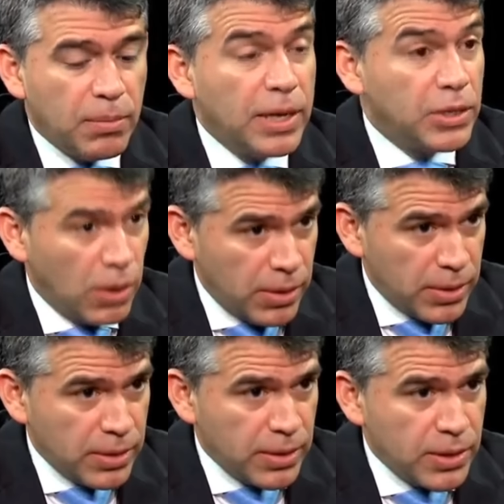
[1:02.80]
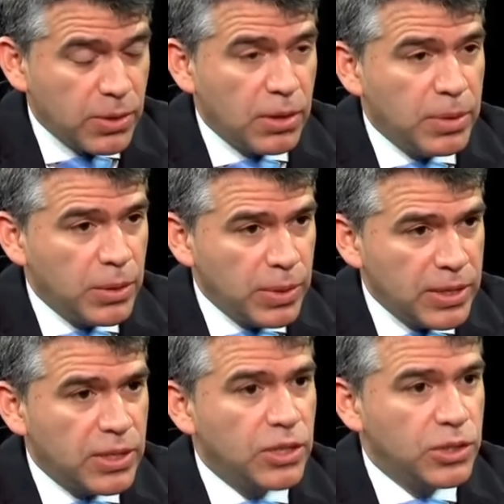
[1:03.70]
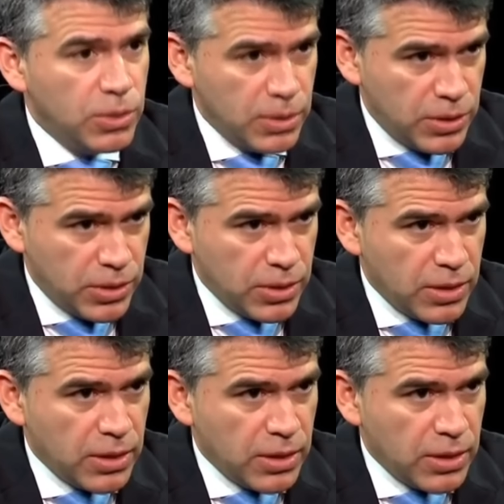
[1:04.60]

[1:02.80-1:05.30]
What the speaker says: My daughter is going to be raised Jewish.